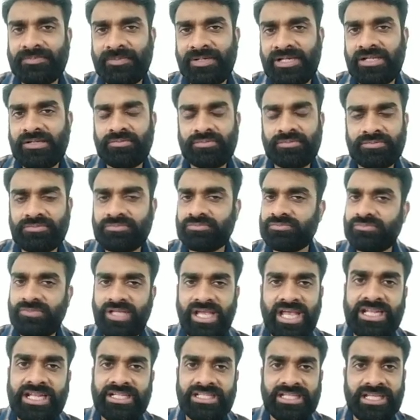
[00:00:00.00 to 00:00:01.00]
bill,
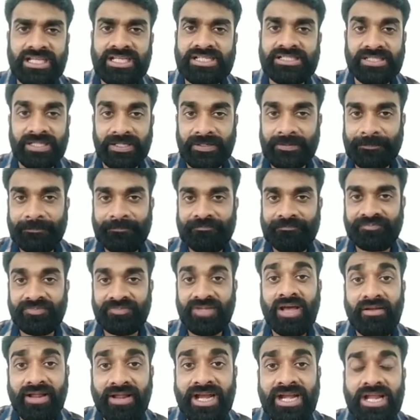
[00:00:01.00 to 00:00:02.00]
anything is there,
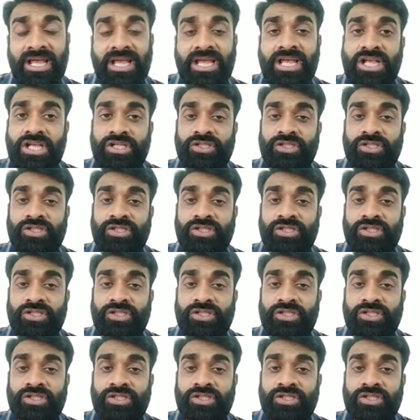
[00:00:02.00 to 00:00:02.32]
right?